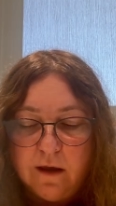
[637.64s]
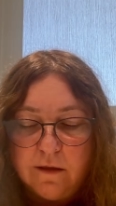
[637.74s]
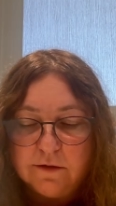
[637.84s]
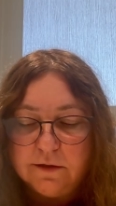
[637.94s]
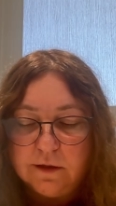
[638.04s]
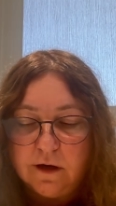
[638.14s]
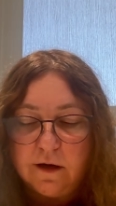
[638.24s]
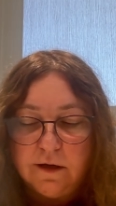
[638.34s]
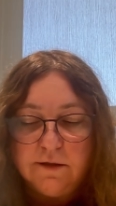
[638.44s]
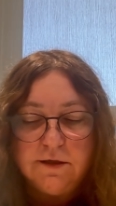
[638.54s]
There's a
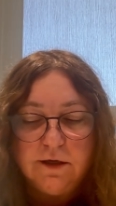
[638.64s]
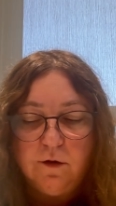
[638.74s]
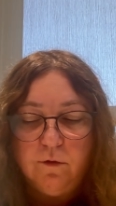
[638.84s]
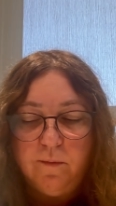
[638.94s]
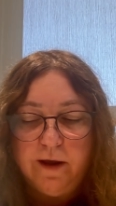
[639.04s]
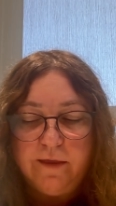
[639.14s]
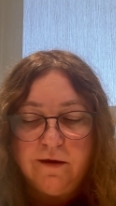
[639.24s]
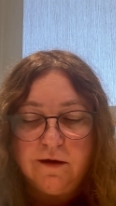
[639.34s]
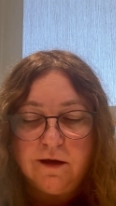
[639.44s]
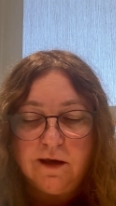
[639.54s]
continuum. I
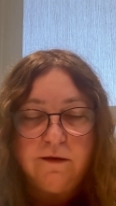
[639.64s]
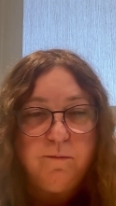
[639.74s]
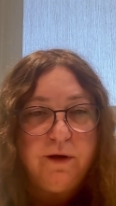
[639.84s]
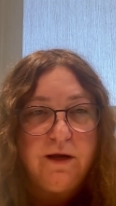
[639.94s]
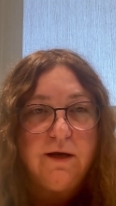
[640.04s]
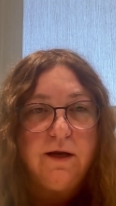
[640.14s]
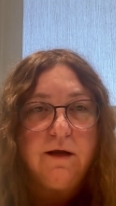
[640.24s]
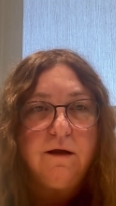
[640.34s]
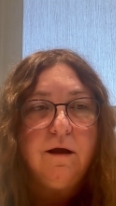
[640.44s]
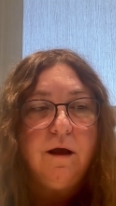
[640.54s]
think at the
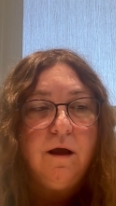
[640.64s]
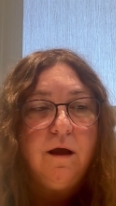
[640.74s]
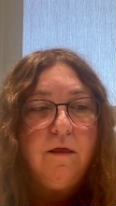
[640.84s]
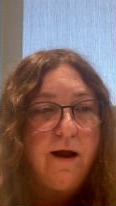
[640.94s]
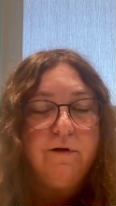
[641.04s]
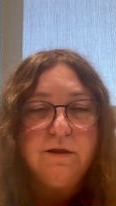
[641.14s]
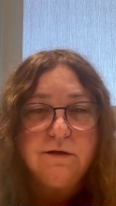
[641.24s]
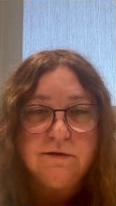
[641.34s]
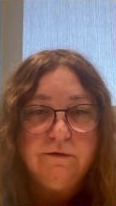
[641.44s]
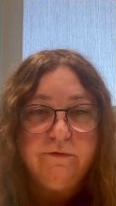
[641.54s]
beginning,
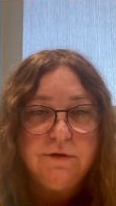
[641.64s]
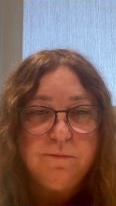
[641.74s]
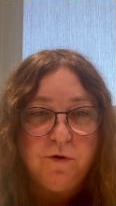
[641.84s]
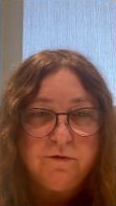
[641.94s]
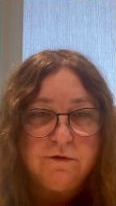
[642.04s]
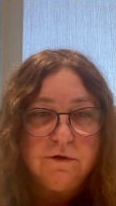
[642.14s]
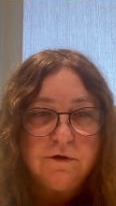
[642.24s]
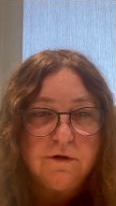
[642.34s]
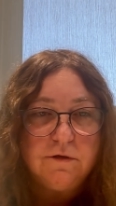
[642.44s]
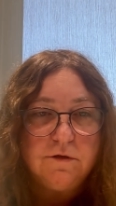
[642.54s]
everything's invisible to the
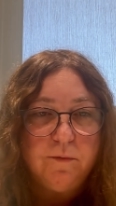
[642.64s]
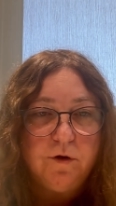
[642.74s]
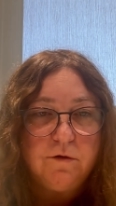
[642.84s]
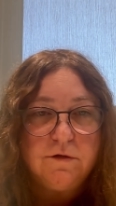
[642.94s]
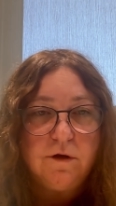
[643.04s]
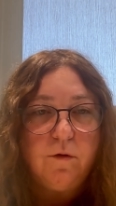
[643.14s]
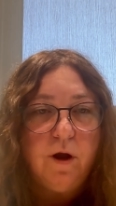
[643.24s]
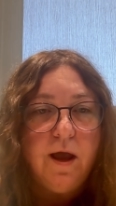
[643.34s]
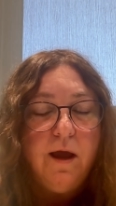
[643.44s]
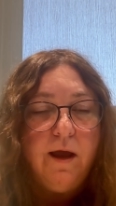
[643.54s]
consumer. So
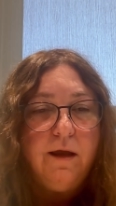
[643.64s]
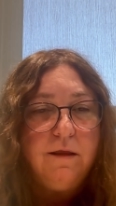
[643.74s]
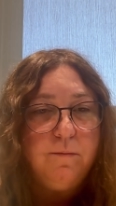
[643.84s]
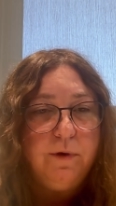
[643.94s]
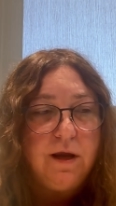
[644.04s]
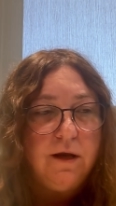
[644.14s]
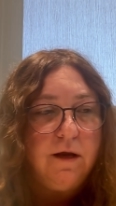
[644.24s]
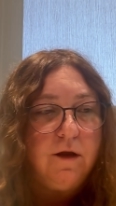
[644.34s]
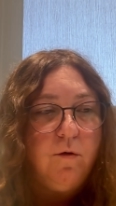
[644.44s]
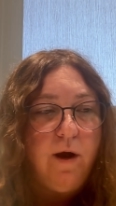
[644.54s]
in the
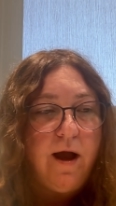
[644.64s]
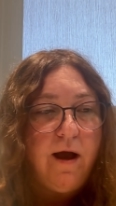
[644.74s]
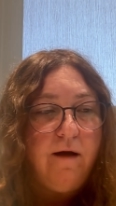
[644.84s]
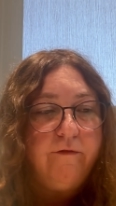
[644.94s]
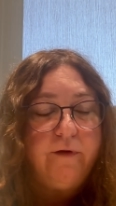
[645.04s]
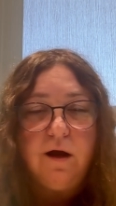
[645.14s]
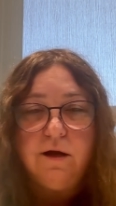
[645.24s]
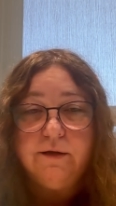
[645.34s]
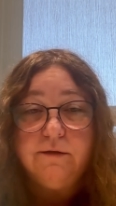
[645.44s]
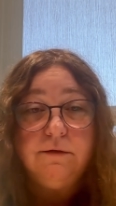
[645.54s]
beginning, you have
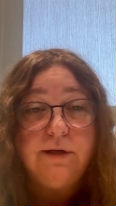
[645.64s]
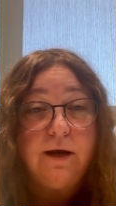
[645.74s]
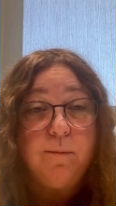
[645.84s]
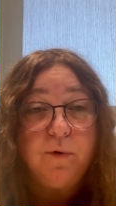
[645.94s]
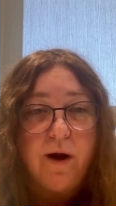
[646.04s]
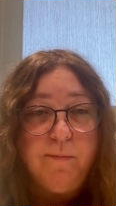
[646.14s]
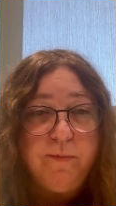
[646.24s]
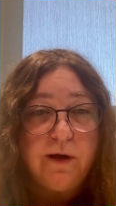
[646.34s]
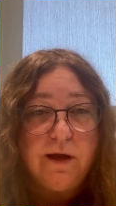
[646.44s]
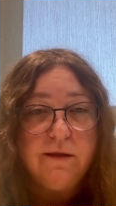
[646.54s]
data prep
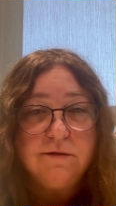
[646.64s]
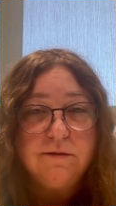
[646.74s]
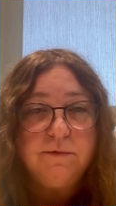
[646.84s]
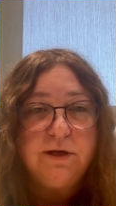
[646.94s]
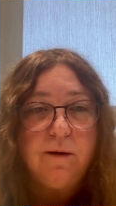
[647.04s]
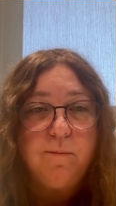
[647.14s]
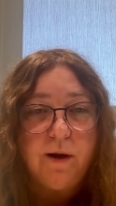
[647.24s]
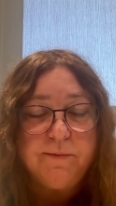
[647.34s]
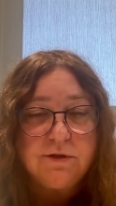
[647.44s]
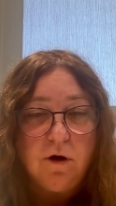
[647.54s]
and some data
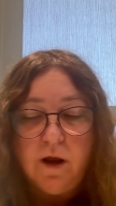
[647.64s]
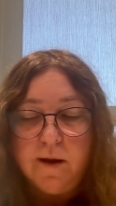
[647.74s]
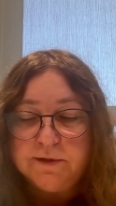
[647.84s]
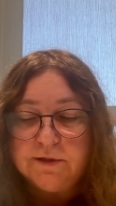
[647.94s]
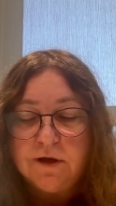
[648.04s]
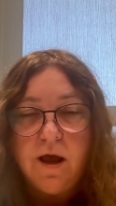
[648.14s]
prep startups,